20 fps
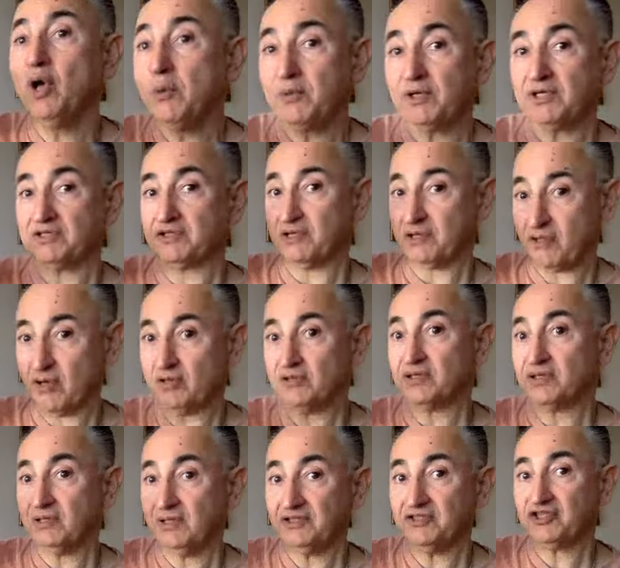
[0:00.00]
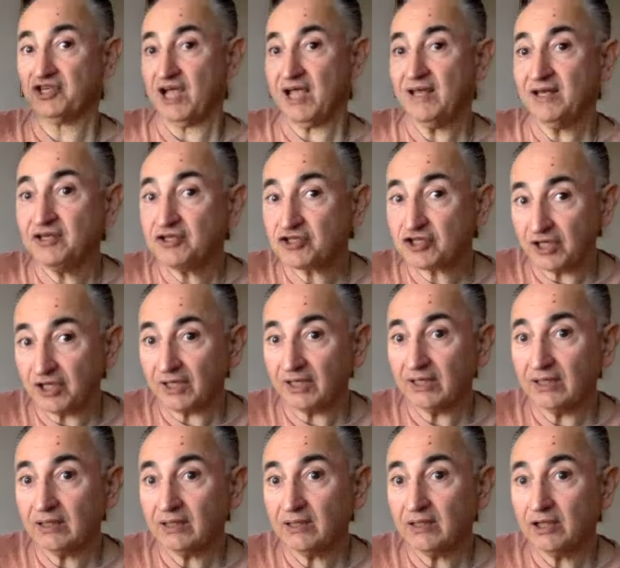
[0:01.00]
because they're constantly
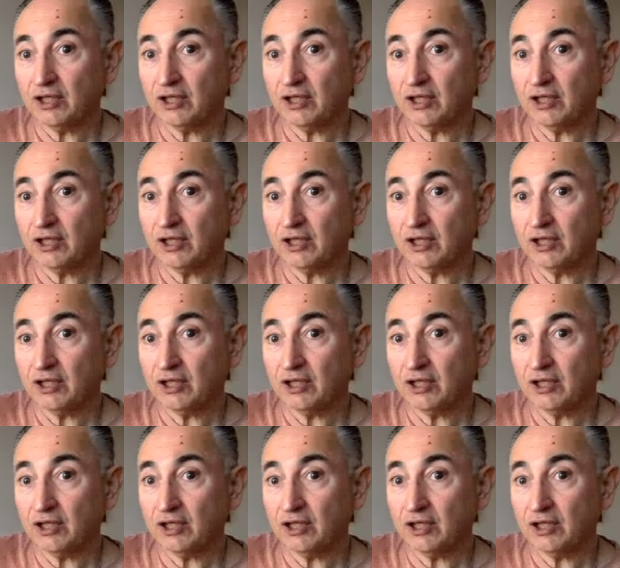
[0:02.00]
changing